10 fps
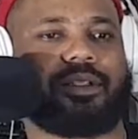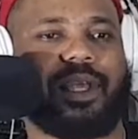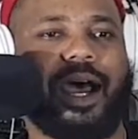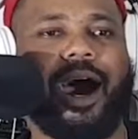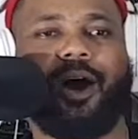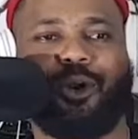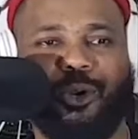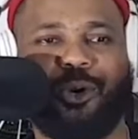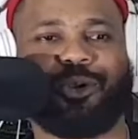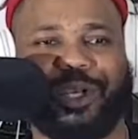It's like how
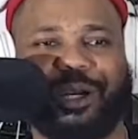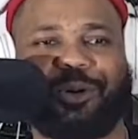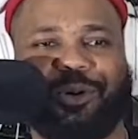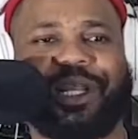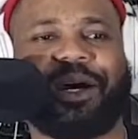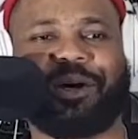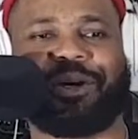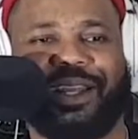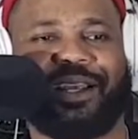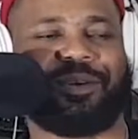low you can go down
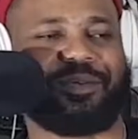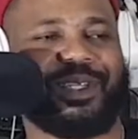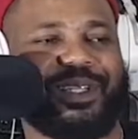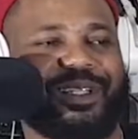on them. So